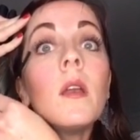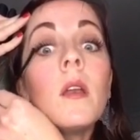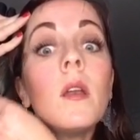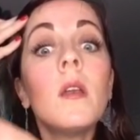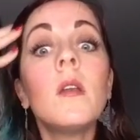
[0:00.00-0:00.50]

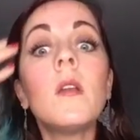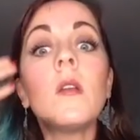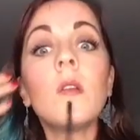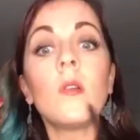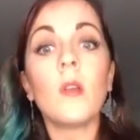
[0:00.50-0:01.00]

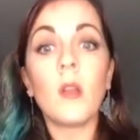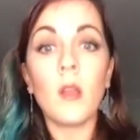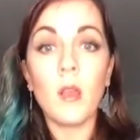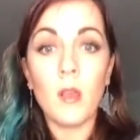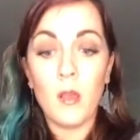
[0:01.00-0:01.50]

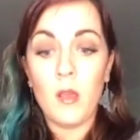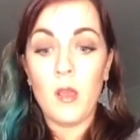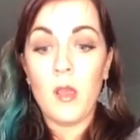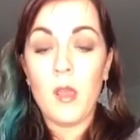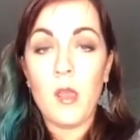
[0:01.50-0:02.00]

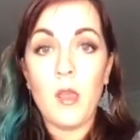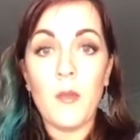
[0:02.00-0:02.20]
(no one is talking)